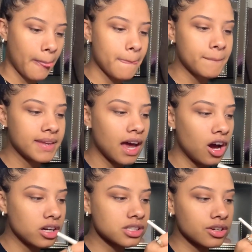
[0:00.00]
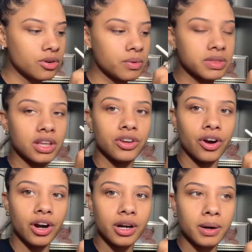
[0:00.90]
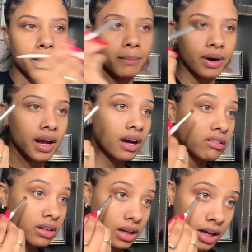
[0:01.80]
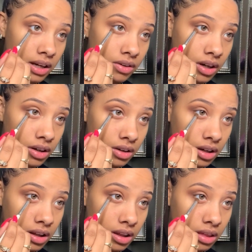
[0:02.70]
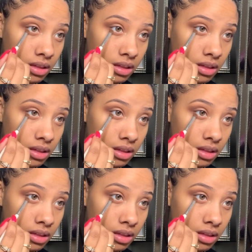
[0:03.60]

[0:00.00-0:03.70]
and then I also go in with the dark brown, and I go underneath